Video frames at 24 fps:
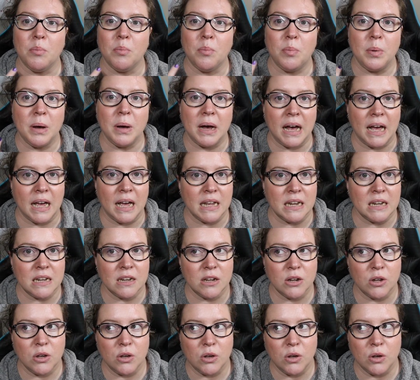but
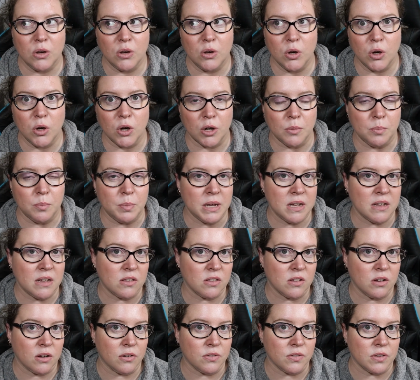could
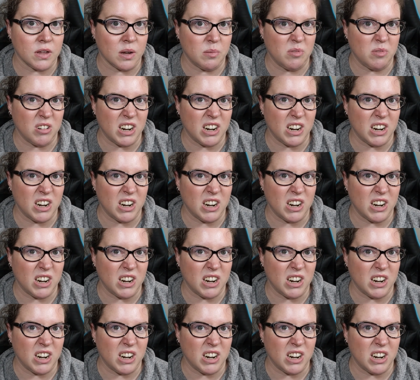piss off some